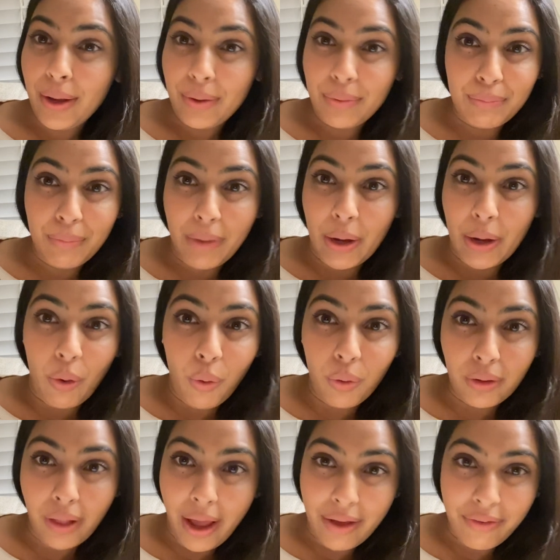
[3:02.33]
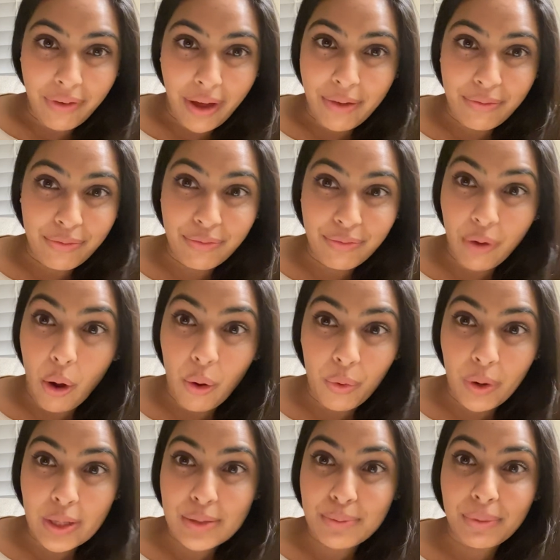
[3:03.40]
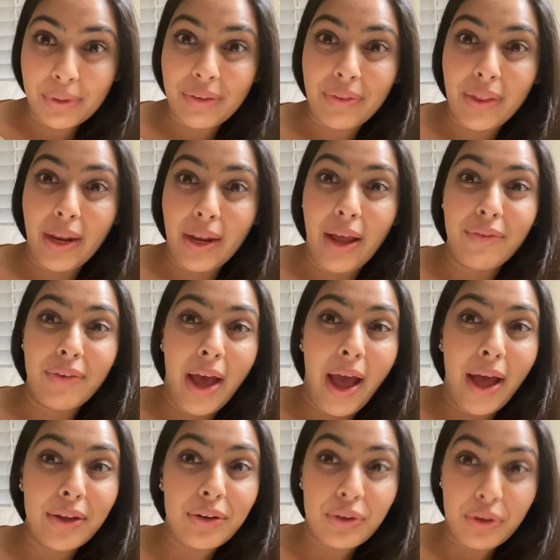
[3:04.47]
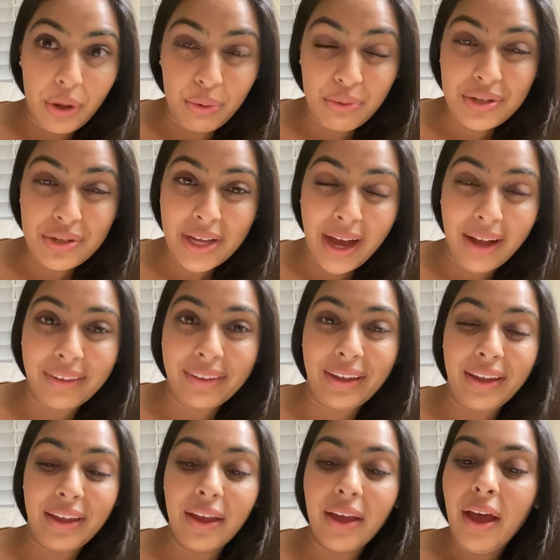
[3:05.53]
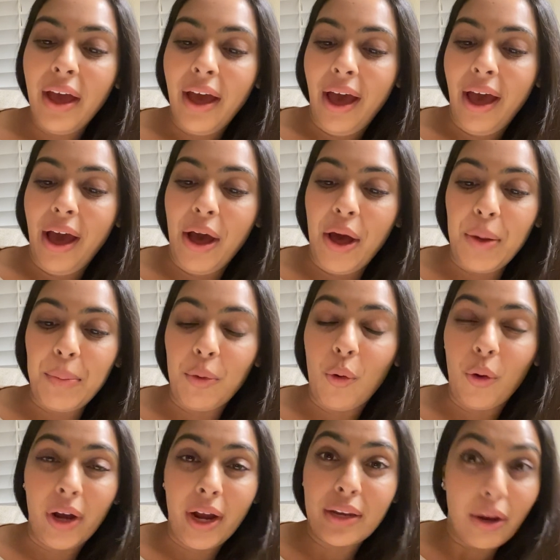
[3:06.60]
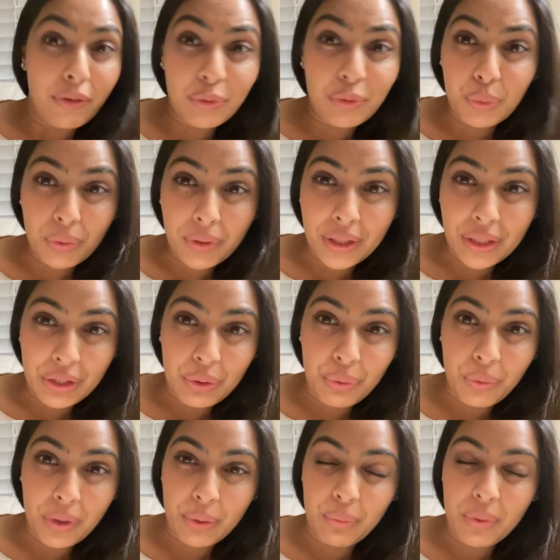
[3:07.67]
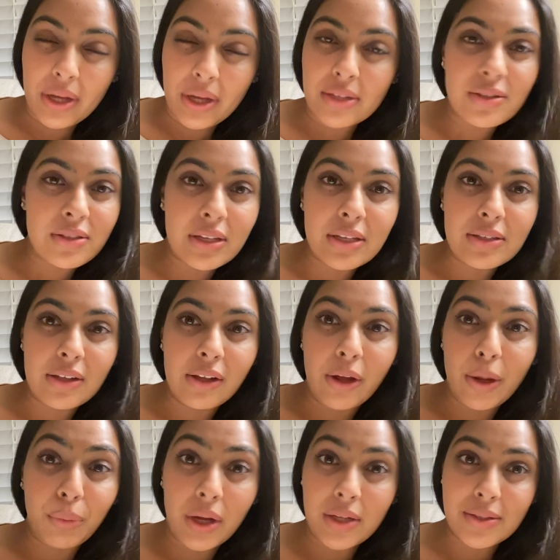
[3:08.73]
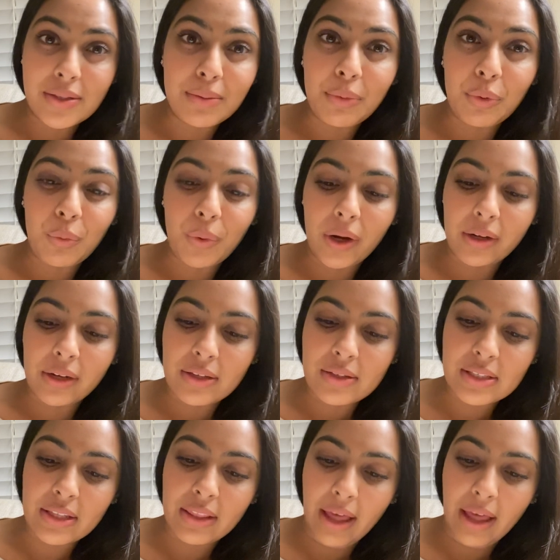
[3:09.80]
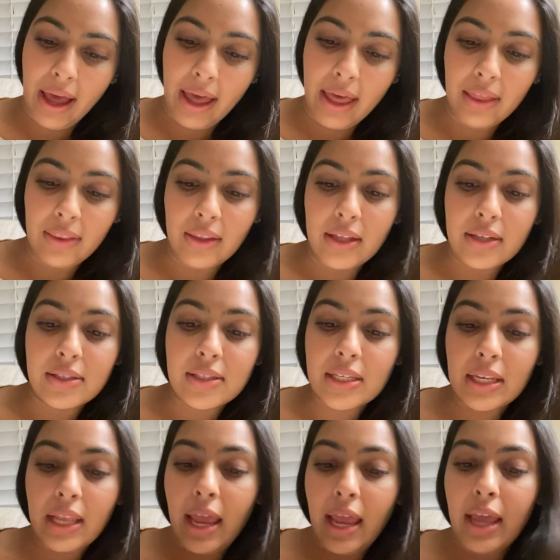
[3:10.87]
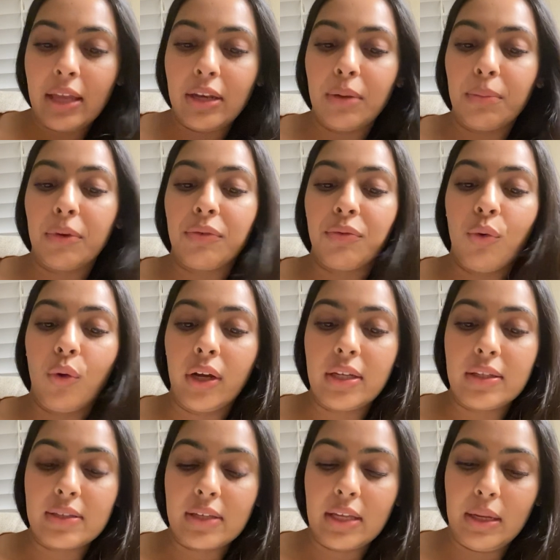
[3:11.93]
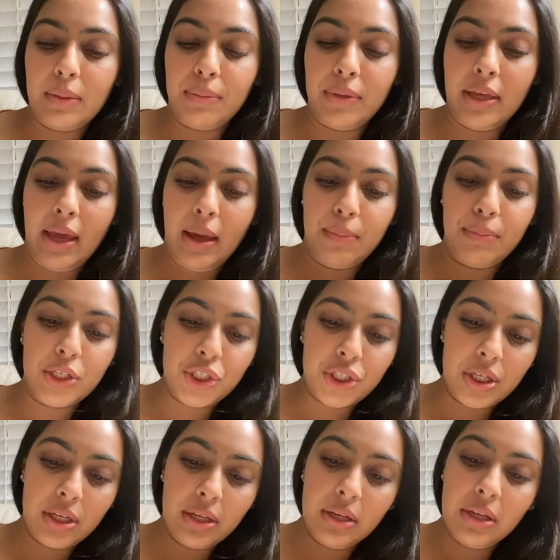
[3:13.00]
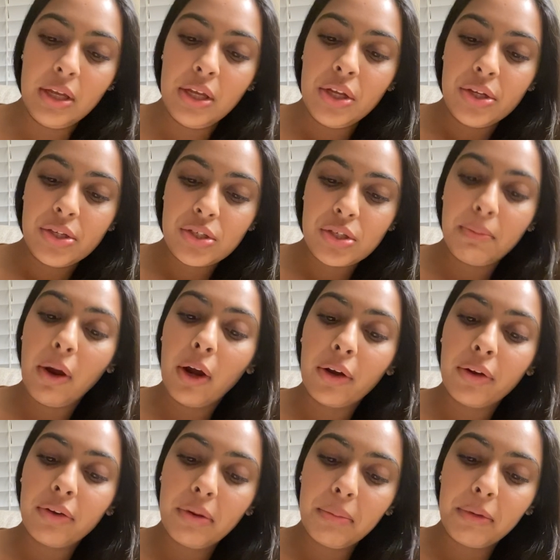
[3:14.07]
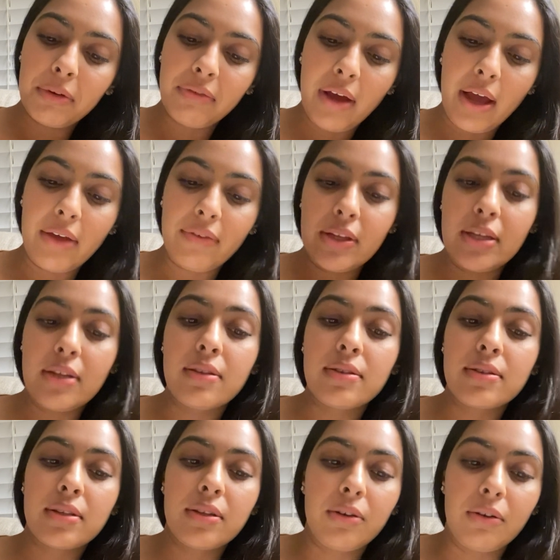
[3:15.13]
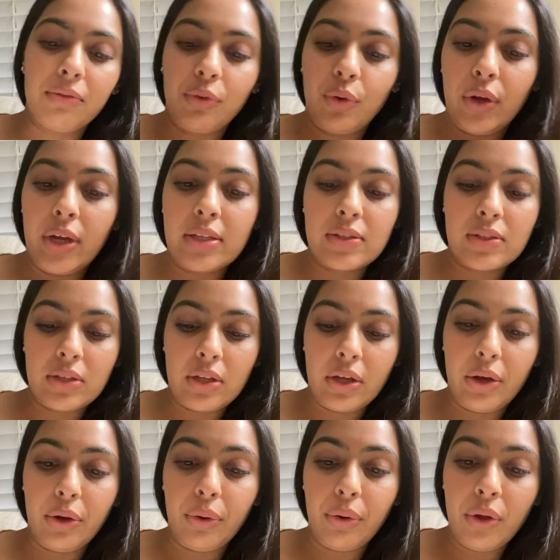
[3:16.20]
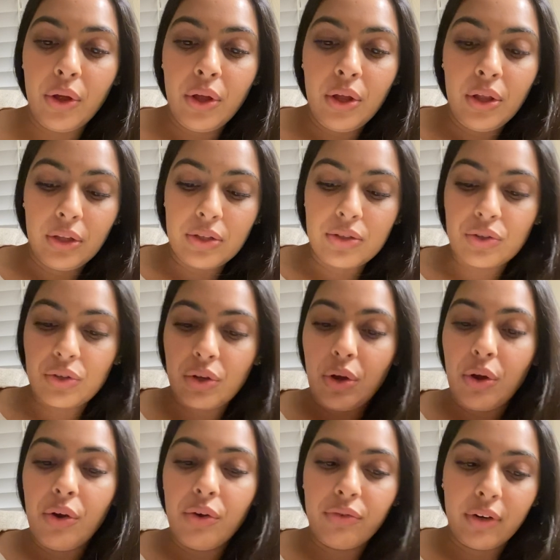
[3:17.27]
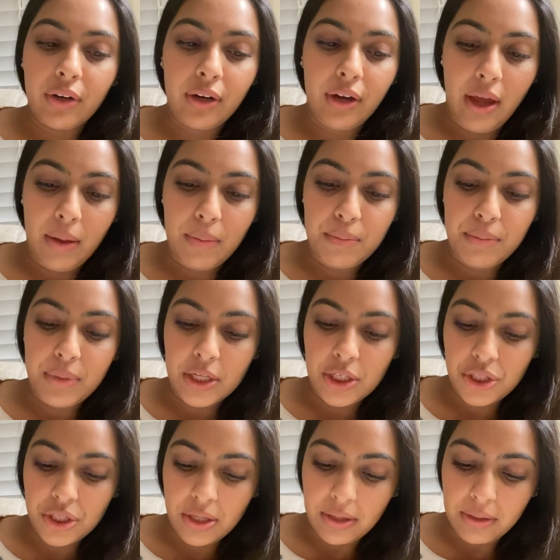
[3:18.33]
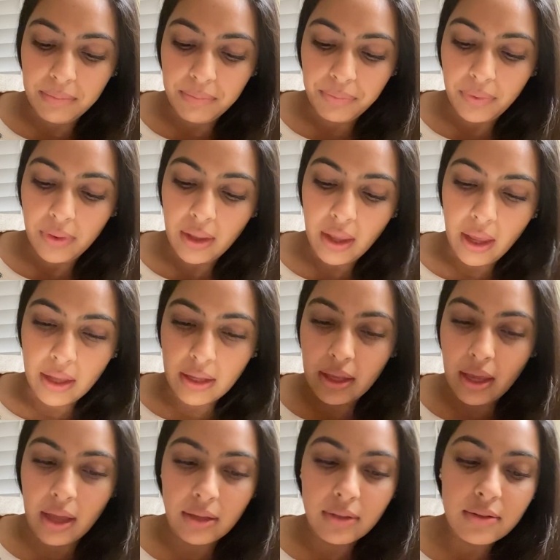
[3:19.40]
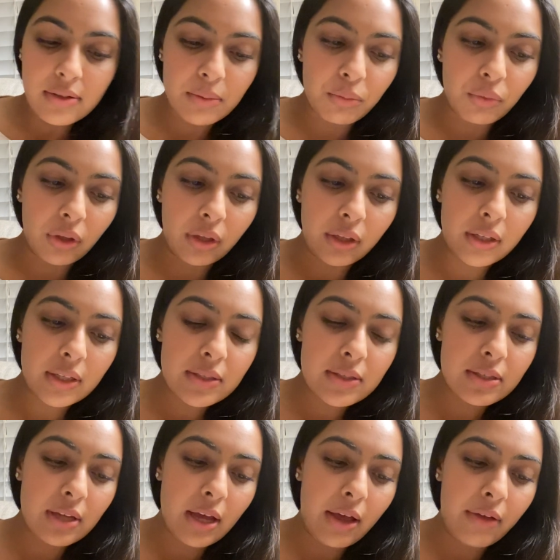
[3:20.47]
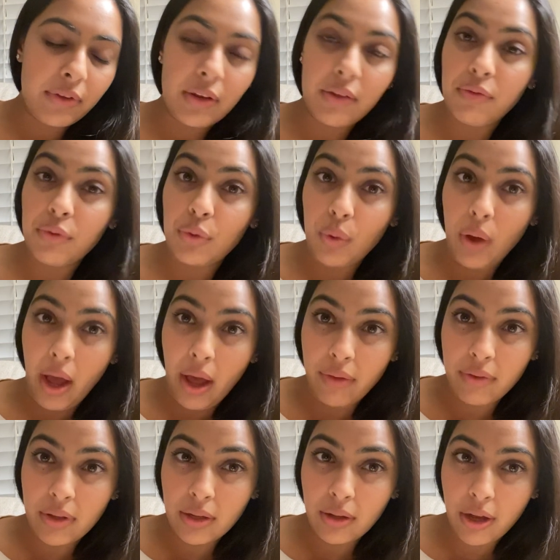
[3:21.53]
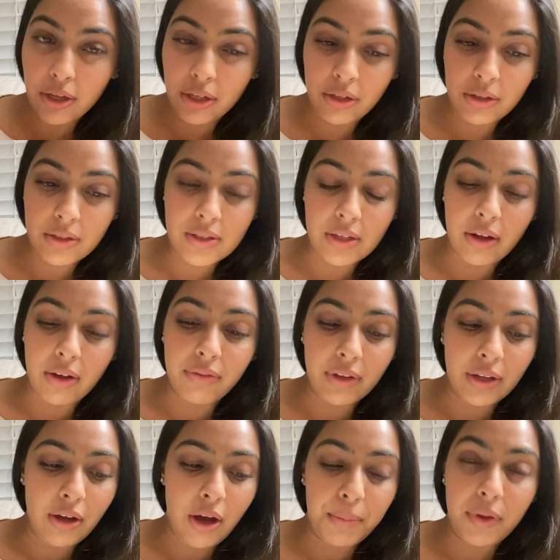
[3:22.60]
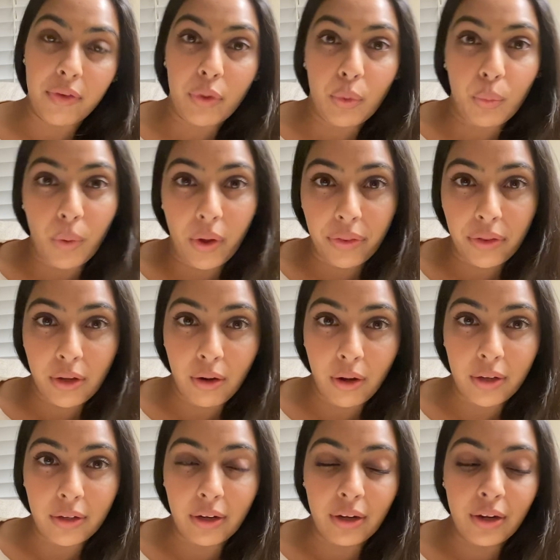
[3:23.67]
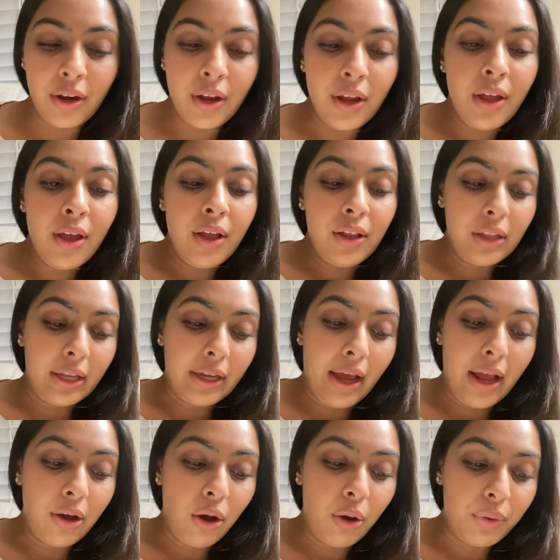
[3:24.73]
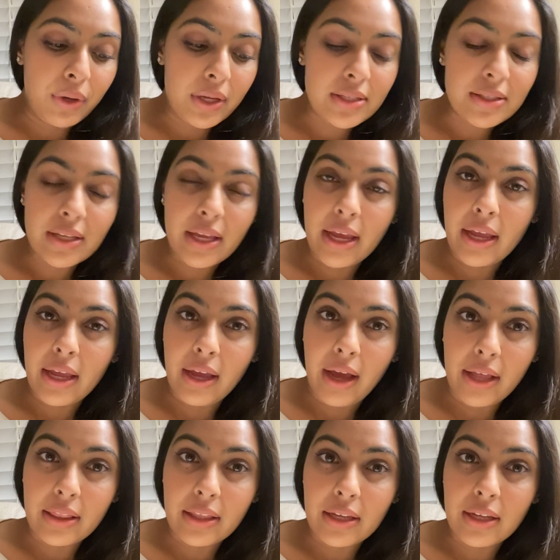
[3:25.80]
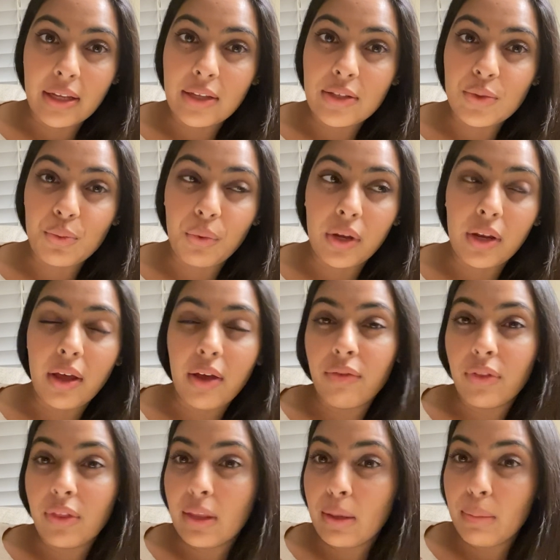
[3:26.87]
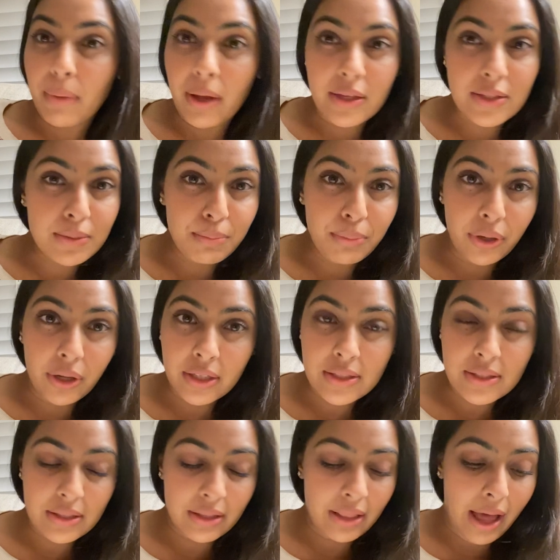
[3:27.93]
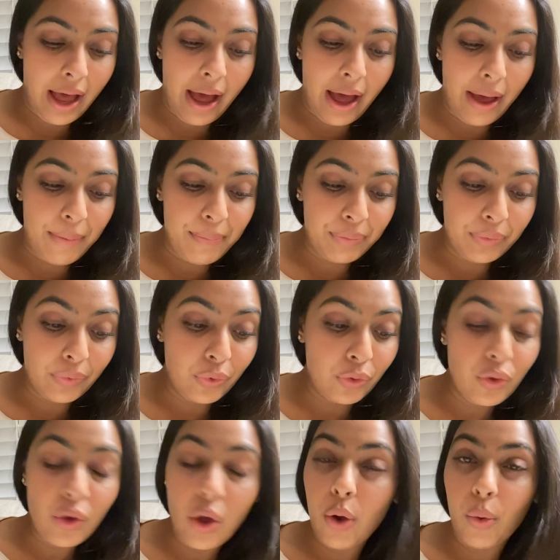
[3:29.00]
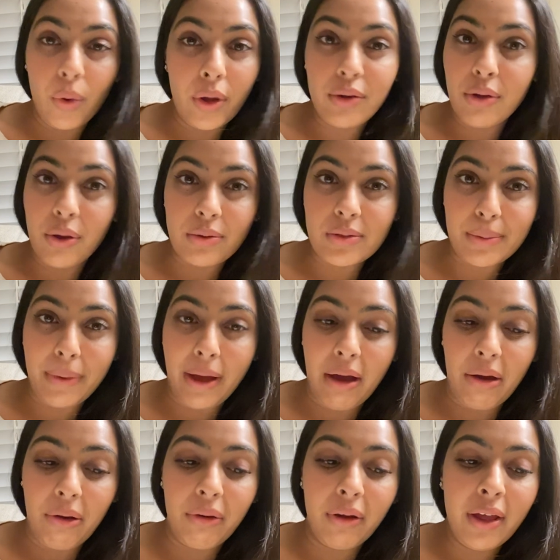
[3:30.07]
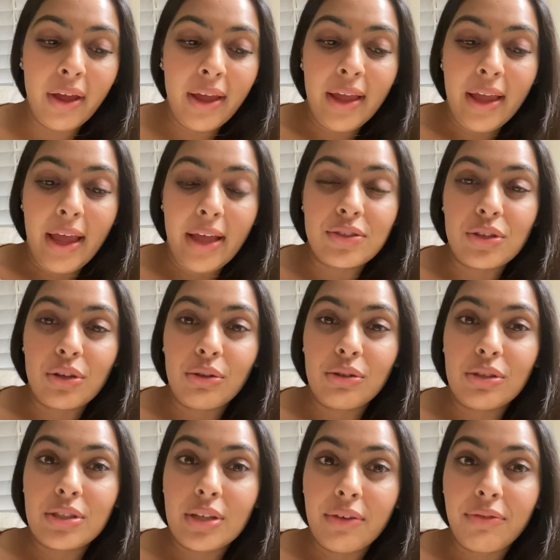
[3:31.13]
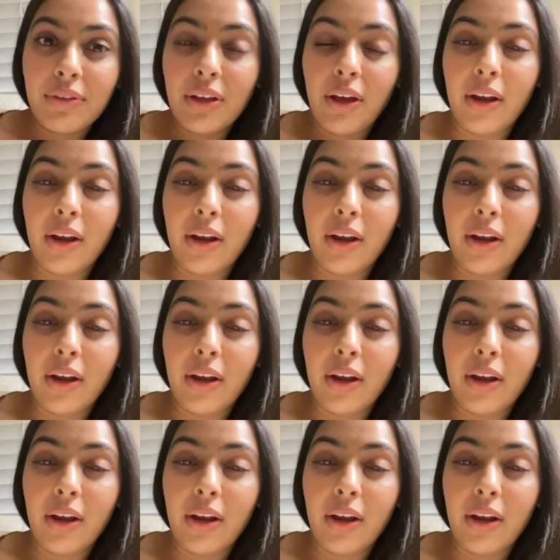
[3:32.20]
my whole life I've always believed that I've had no talent, or I never really knew what it was until I brought some awareness to that. And then today, number four is going to be ambition. Tomorrow, number five is inner voice. So let's go over ambition again. Some really good stuff. And if you haven't got yourself a copy of The Wealthy Gardener, like I always say, I think it's one of the best books that no one knows about, and so you definitely got